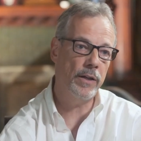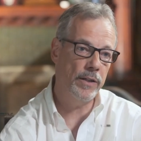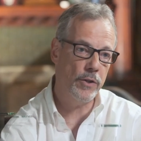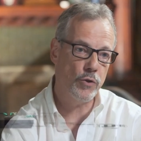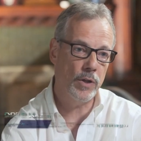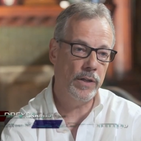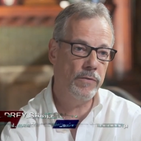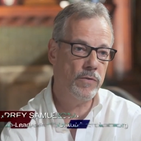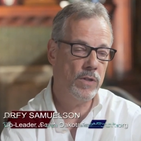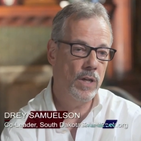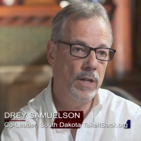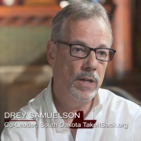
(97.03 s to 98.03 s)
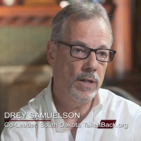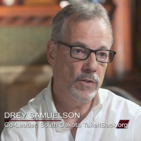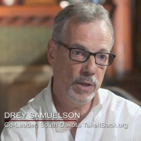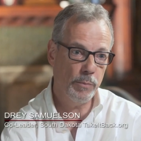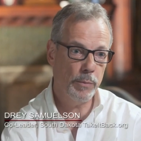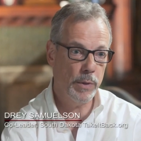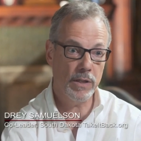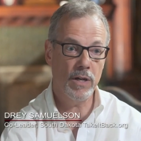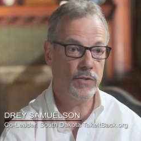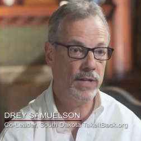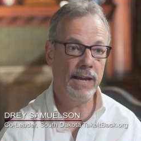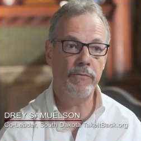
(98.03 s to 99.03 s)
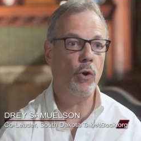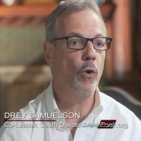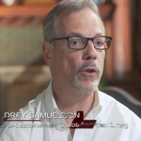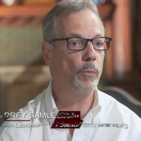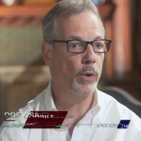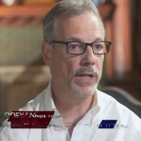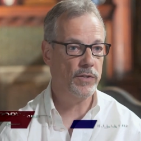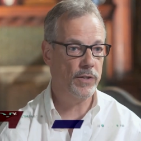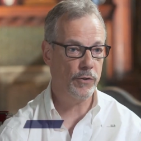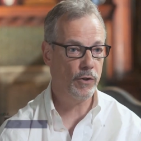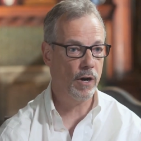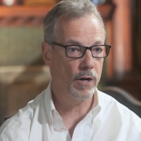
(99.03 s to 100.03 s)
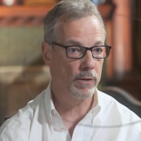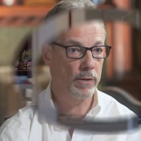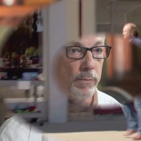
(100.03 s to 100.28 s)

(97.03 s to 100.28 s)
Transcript: initiatives simply because they have no other place to turn.